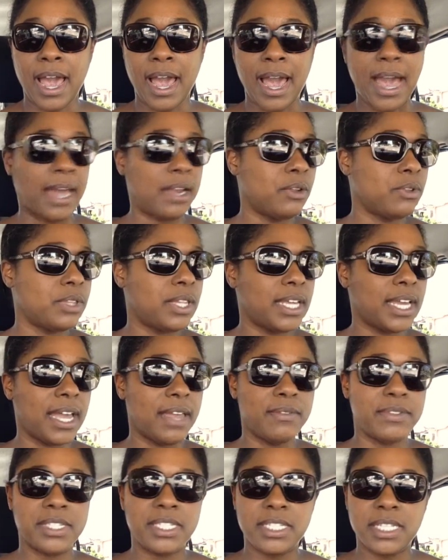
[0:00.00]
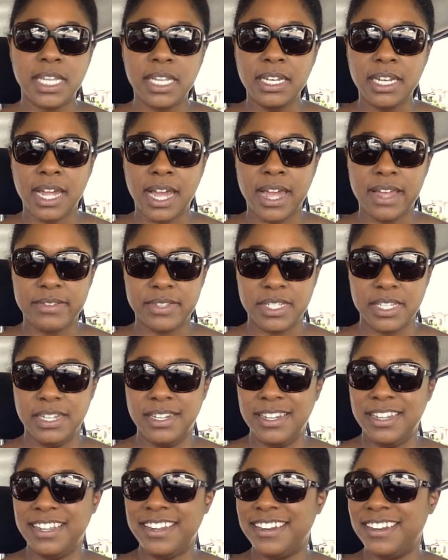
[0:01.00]
I don't think I even see knives
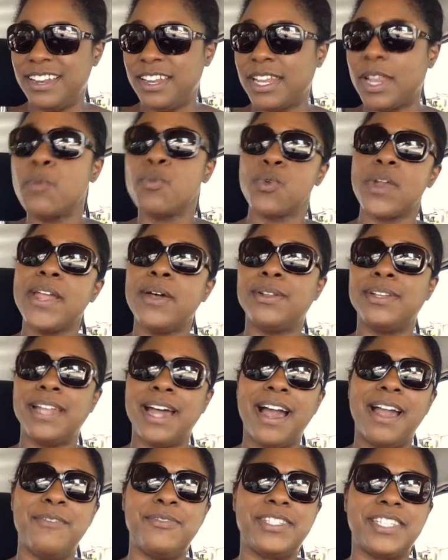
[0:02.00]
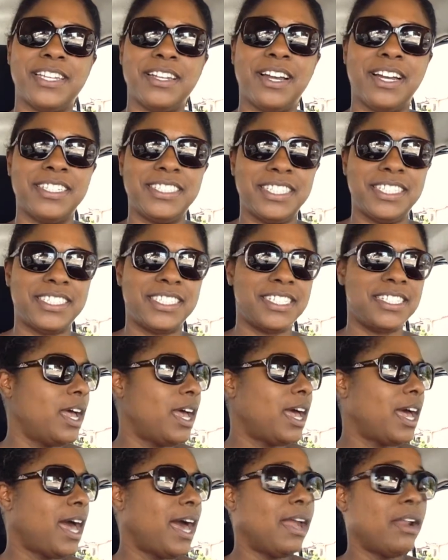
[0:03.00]
in real knives in auditions.
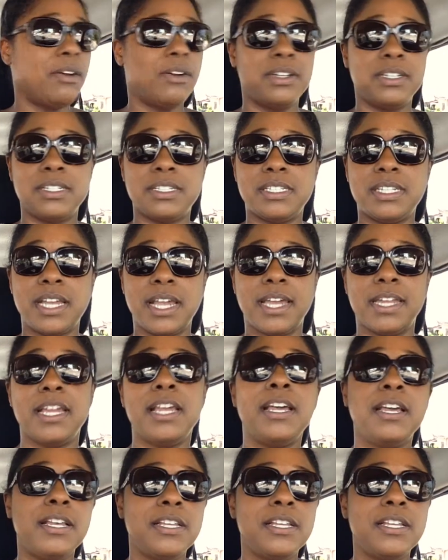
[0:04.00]
I don't understand.